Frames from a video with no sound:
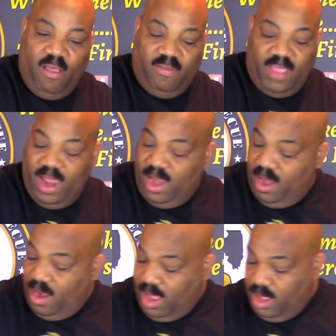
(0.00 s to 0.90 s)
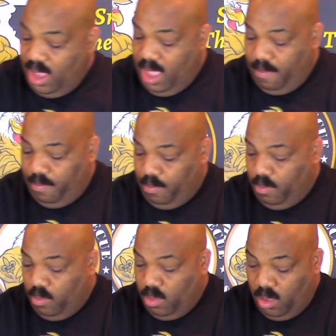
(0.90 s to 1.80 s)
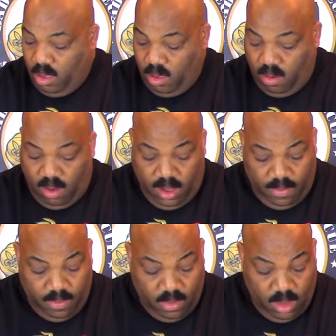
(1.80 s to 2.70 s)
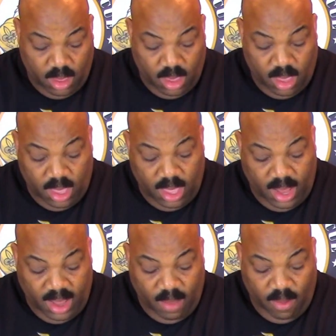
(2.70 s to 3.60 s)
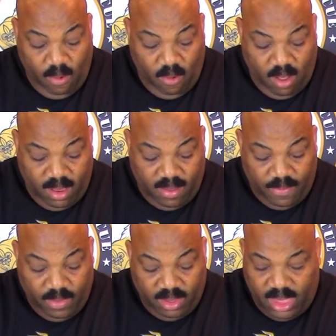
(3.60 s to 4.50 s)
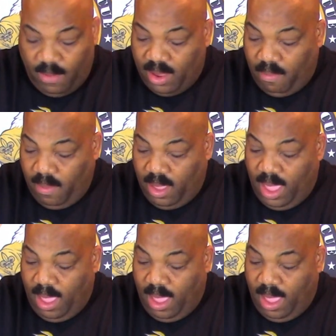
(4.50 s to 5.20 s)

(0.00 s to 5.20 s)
Toss that in there like that. All right. And then we want some of the